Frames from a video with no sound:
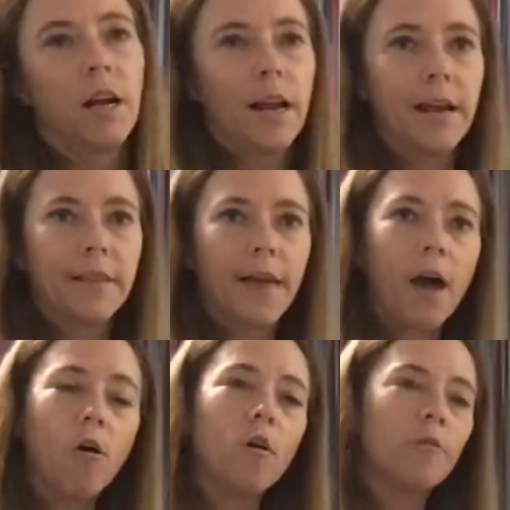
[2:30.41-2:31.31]
click
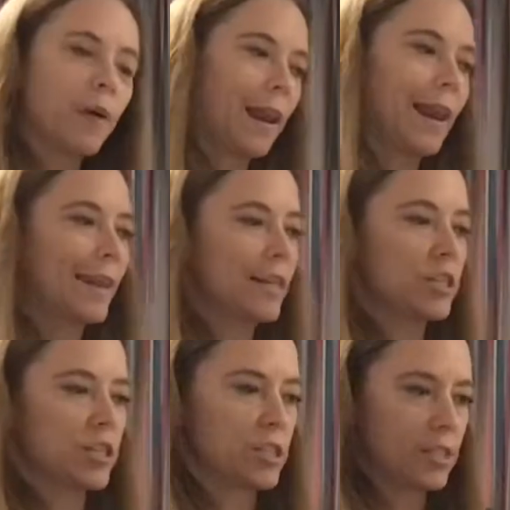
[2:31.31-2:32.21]
that off, let it
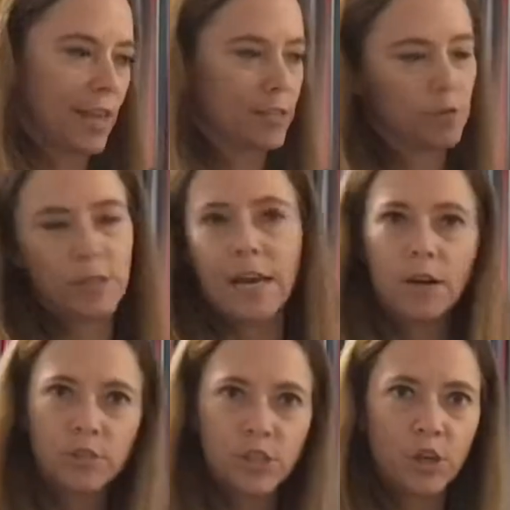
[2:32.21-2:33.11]
just settle
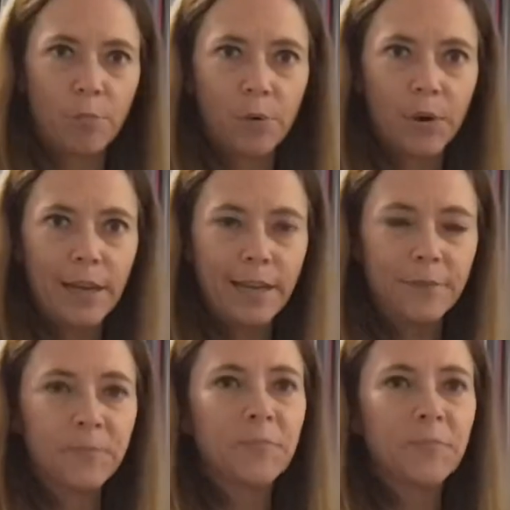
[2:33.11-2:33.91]
down, stop boiling,